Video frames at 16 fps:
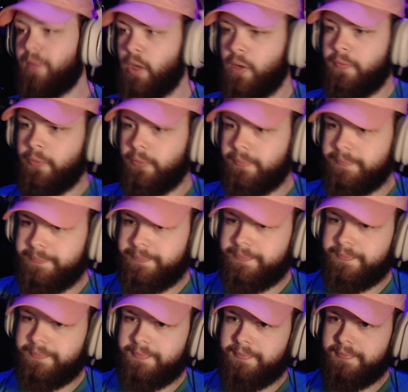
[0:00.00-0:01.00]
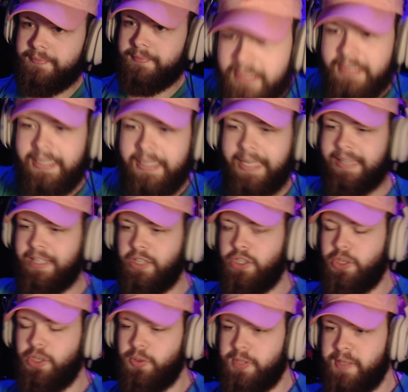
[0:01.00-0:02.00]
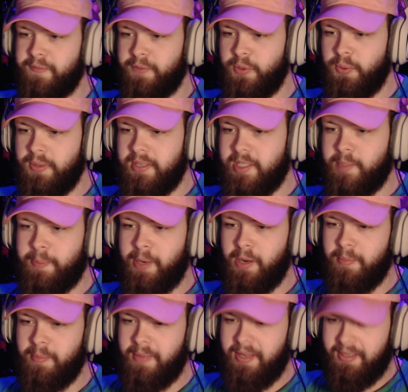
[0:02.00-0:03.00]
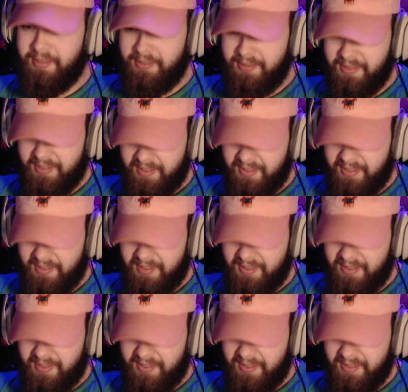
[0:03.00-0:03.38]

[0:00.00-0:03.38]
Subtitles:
Awful. They got the Juicy Fruit and the Spearmint.